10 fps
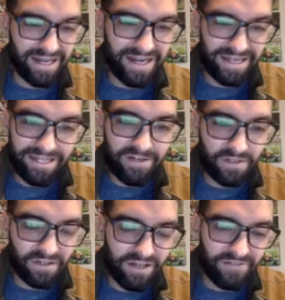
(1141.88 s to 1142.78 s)
I think
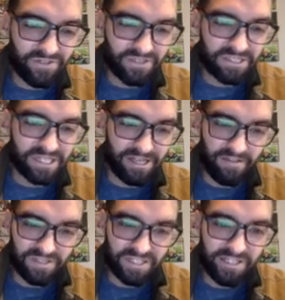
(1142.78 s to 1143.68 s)
a lot of us
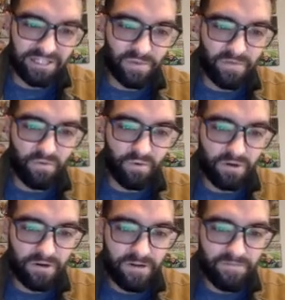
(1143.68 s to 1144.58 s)
have seen these
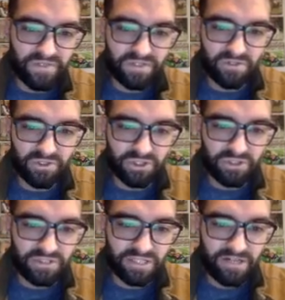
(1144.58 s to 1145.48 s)
before, so it
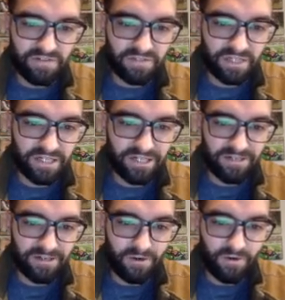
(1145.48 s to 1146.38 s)
should sound
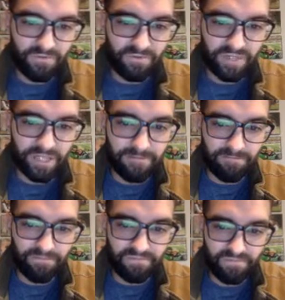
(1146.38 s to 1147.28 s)
hopefully
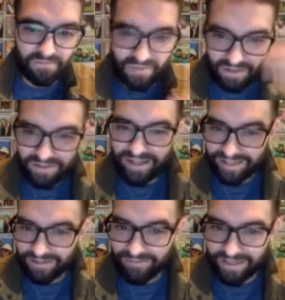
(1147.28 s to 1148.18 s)
like
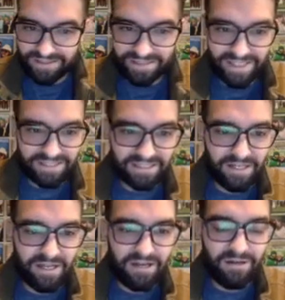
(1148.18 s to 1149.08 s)
it makes sense,
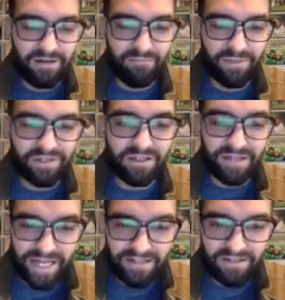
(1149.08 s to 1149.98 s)
but the
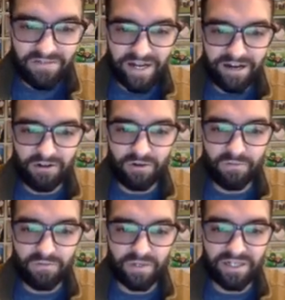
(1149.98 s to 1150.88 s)
length of the arrow
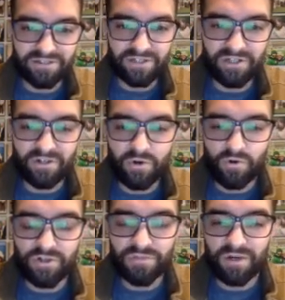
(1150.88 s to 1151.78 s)
is going to
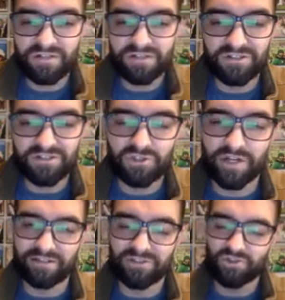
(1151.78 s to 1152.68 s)
correspond to the
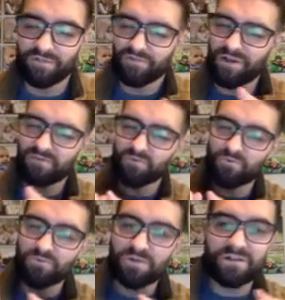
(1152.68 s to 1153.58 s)
strength. So if you have a
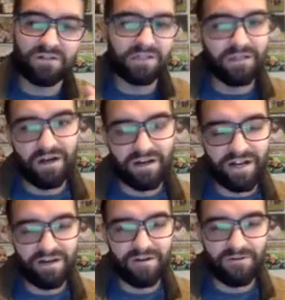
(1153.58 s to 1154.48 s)
really long
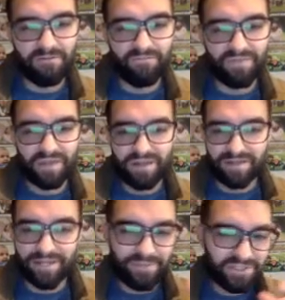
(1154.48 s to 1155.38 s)
arrow,
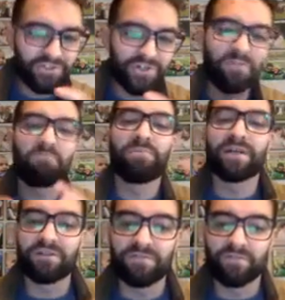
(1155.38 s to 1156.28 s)
that means you have a
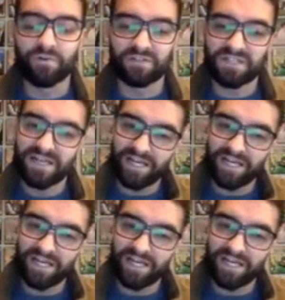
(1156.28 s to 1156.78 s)
bigger force.